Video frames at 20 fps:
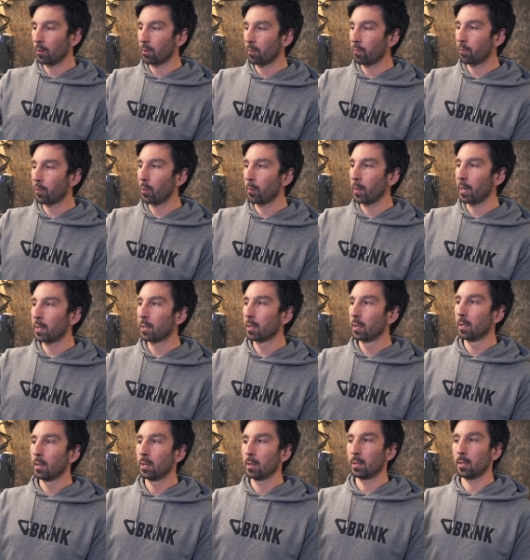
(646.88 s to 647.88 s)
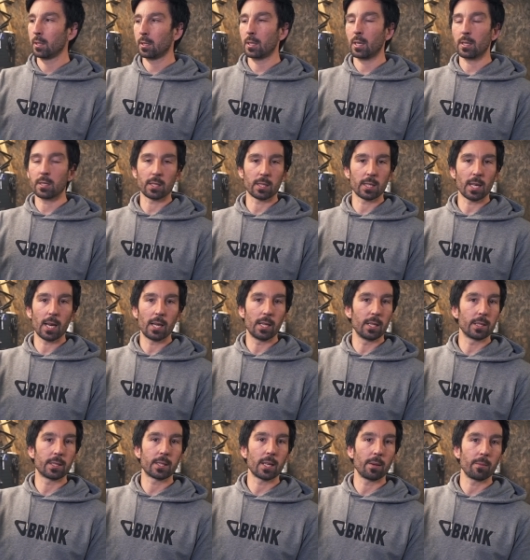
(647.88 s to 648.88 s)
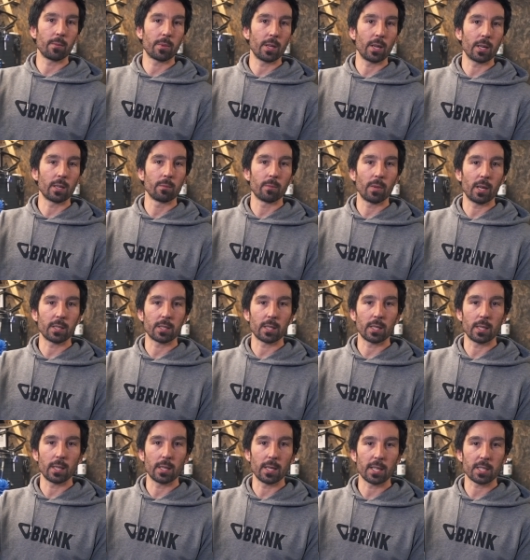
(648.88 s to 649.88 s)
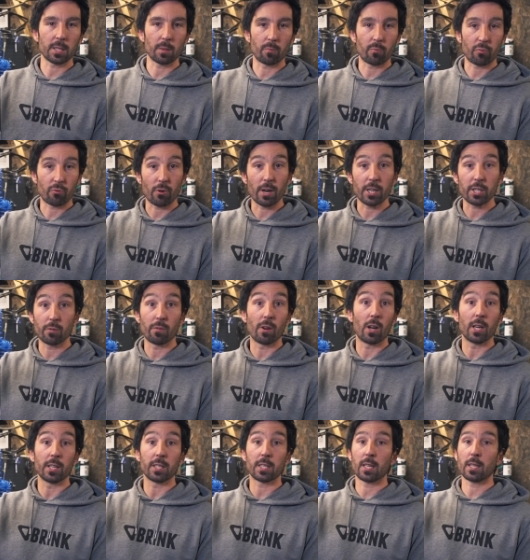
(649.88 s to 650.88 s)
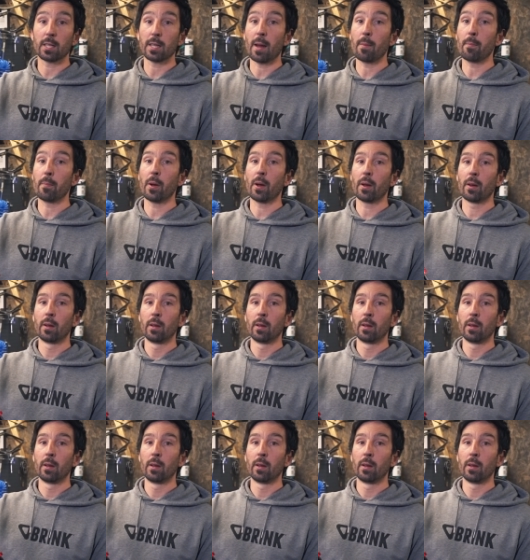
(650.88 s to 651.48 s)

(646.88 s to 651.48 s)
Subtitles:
fluid. This does exactly the same thing, basically, and that's a pressurized damper.